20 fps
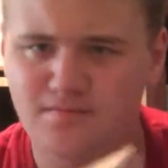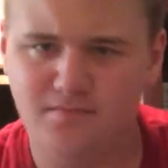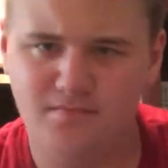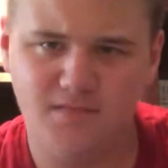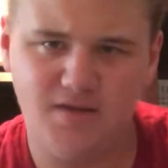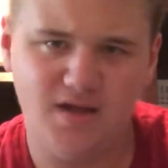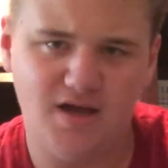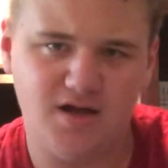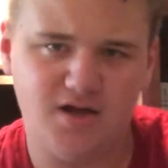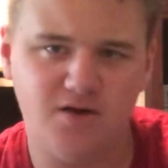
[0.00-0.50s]

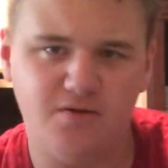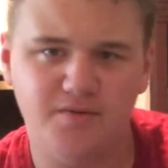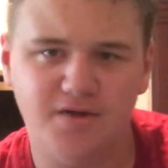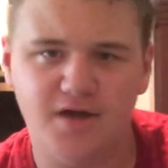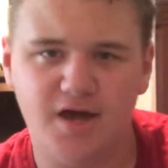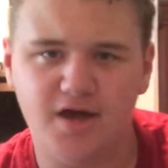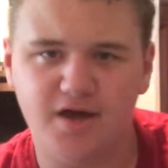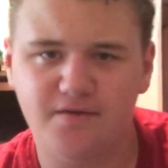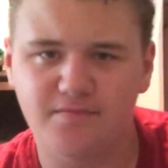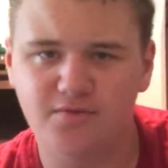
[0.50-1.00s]
Yeah, Komi
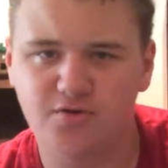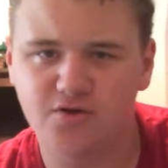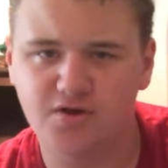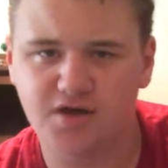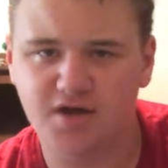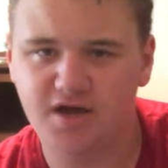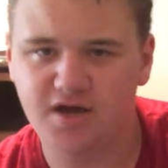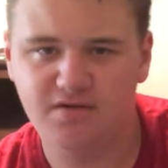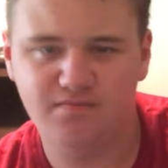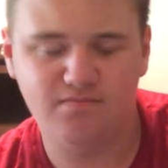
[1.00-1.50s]
Can't
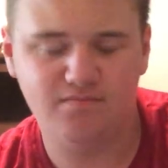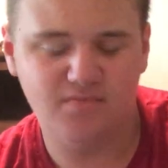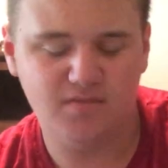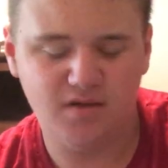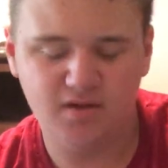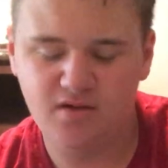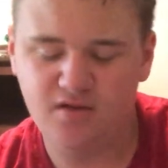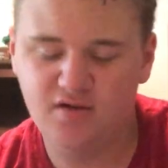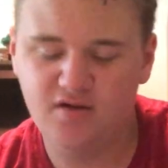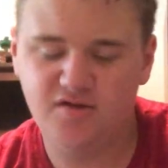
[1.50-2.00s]
Communicate,
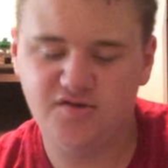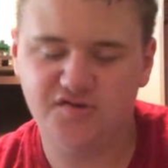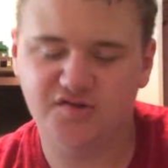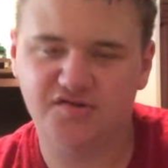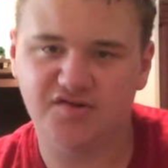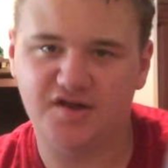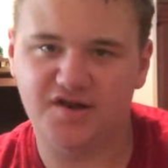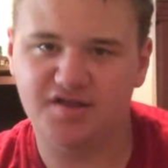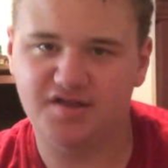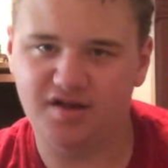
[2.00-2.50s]

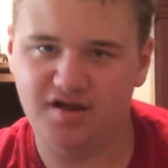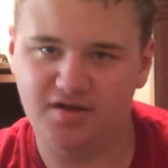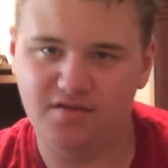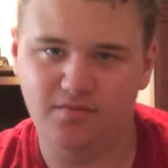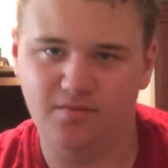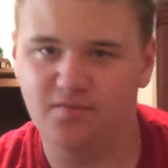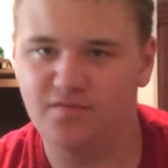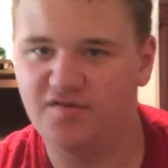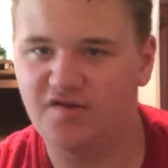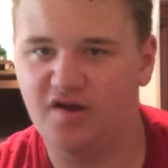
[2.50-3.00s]
6 out of
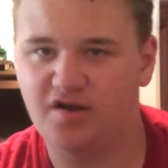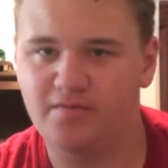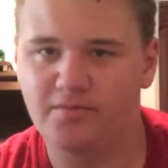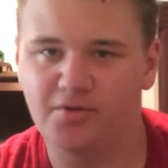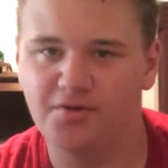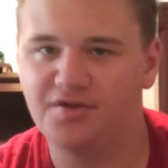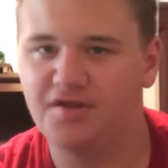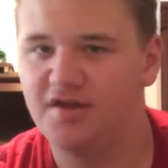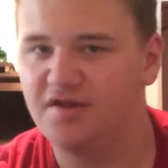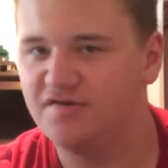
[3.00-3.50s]
10.
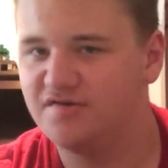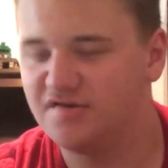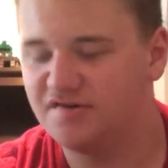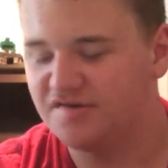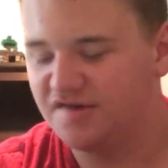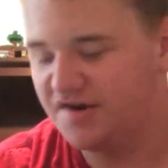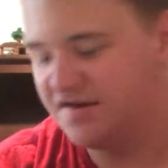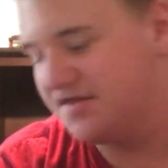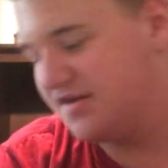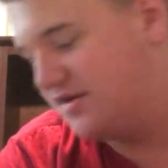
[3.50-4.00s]
Sakamoto Days, 6
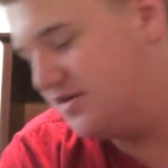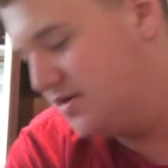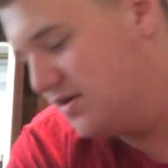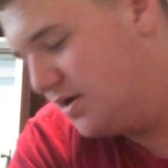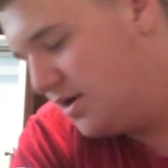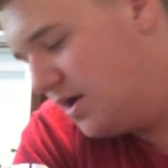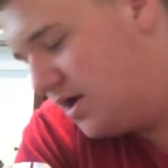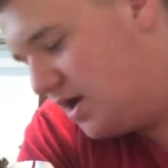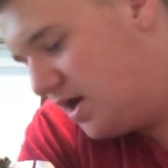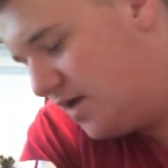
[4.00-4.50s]
out of 10.
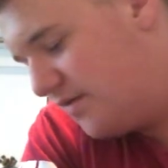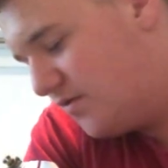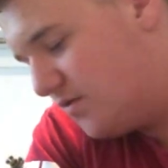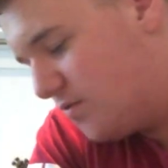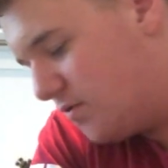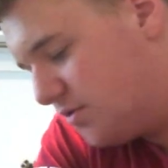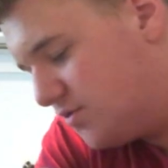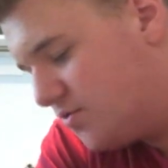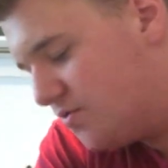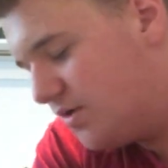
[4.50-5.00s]
If you're
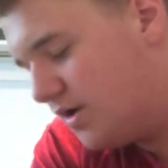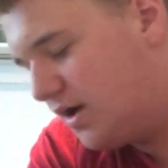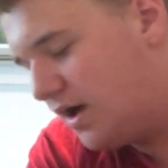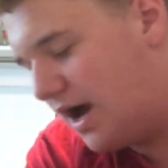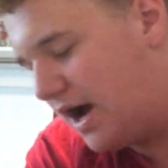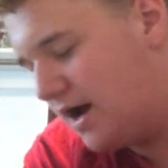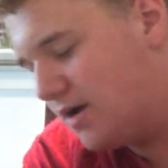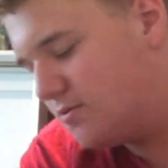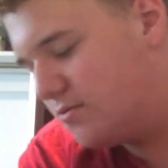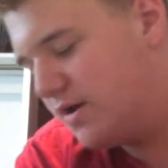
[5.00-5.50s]
wondering,
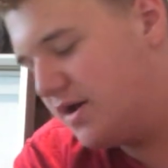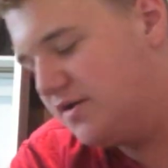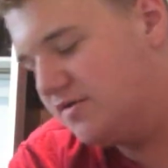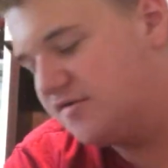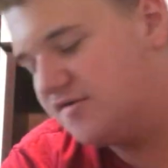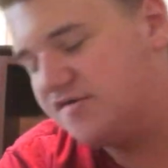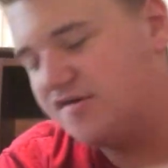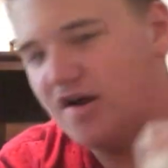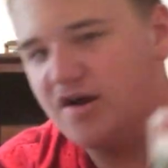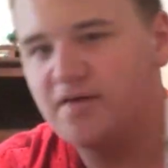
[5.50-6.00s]
I ranked
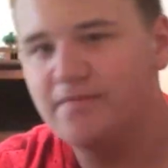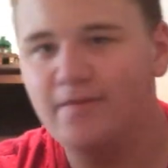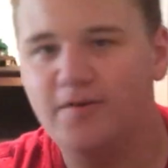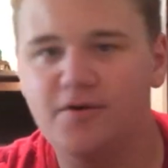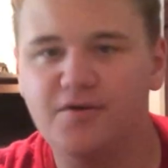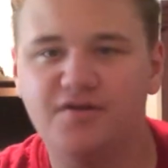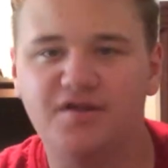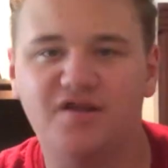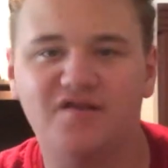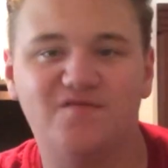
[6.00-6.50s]

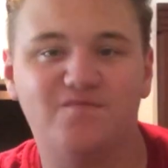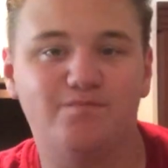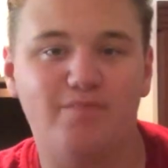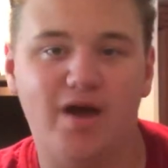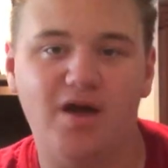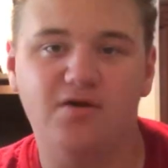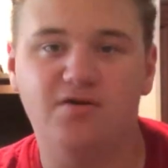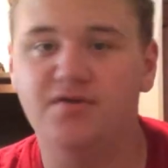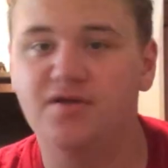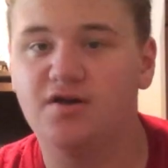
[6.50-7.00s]
Sakamoto Days
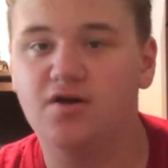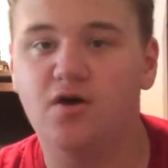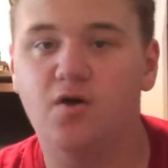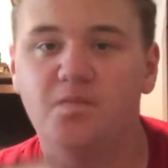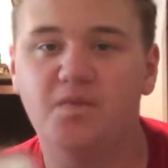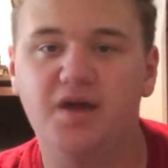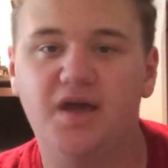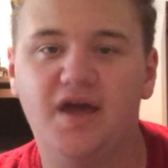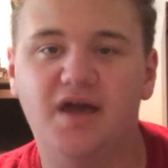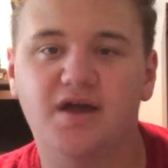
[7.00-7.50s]
better than
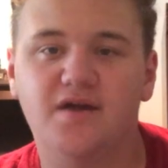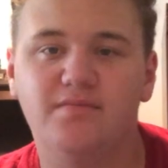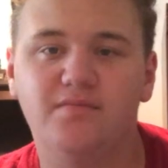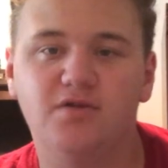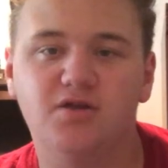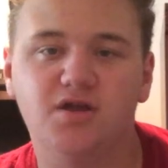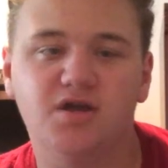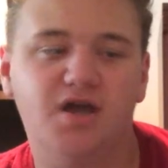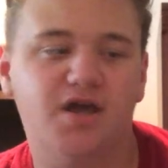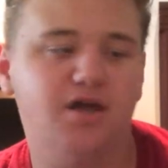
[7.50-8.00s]
Komi Can't
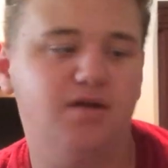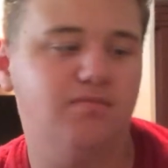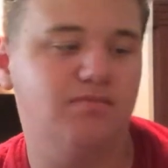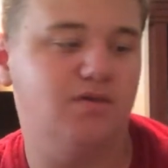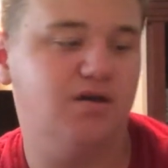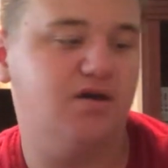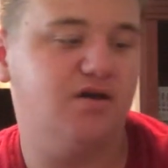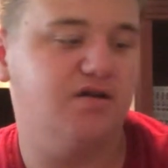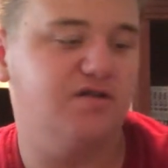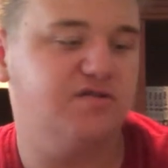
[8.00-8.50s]
Communicate
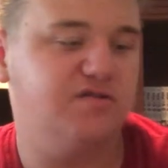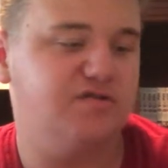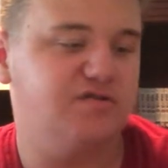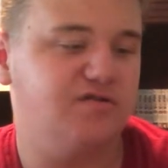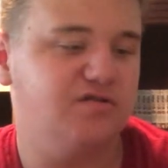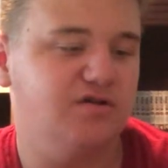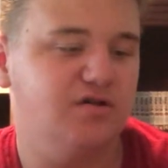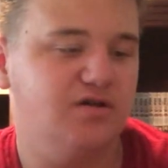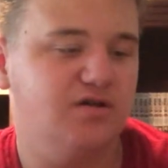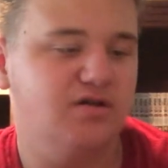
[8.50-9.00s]
because
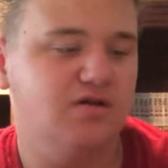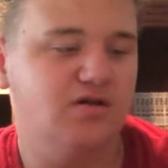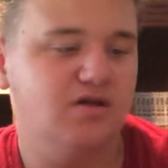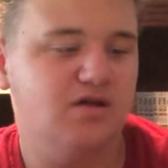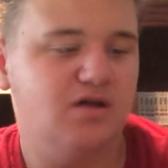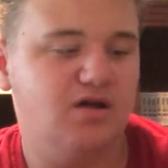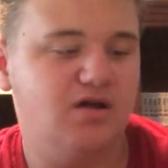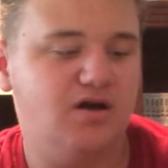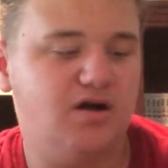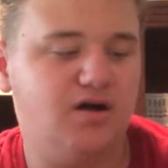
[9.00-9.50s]

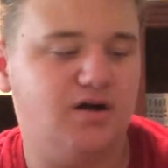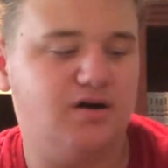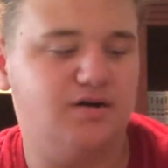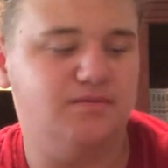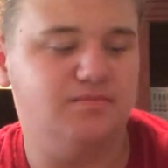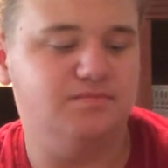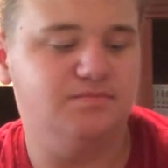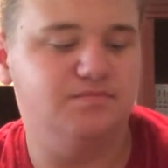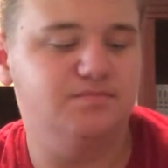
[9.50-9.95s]
I